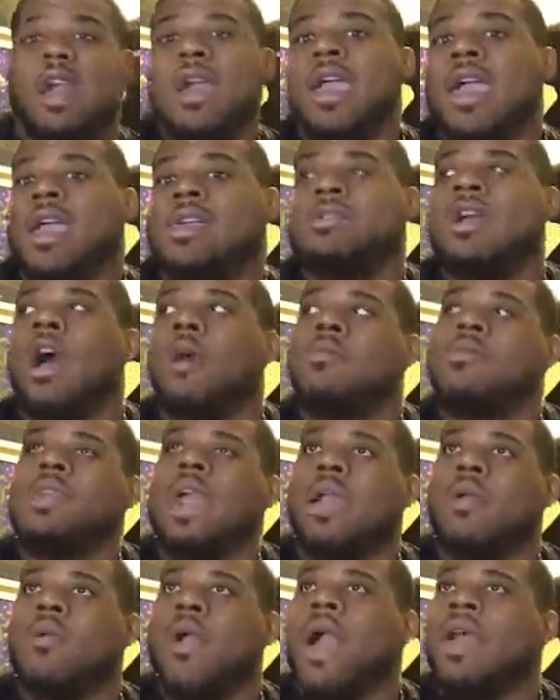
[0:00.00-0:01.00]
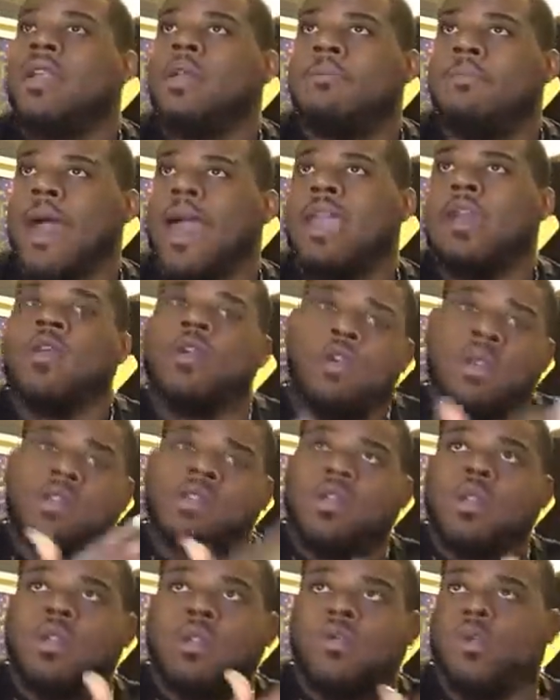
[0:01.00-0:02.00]
It's almost like riding a bike on a
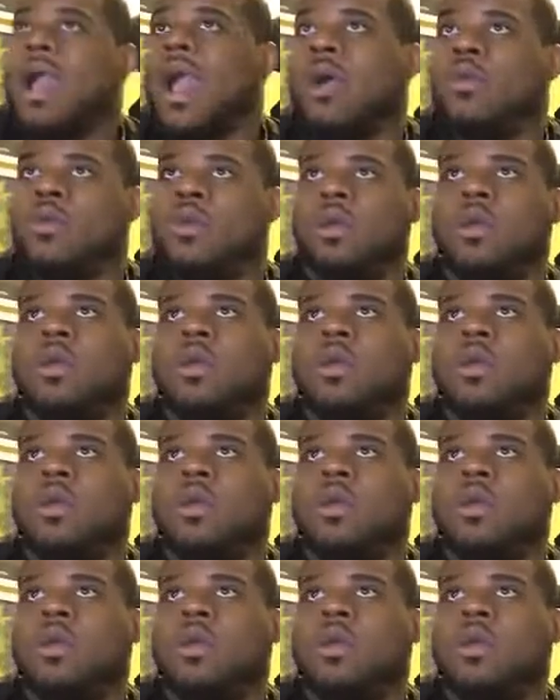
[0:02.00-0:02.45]
certain route.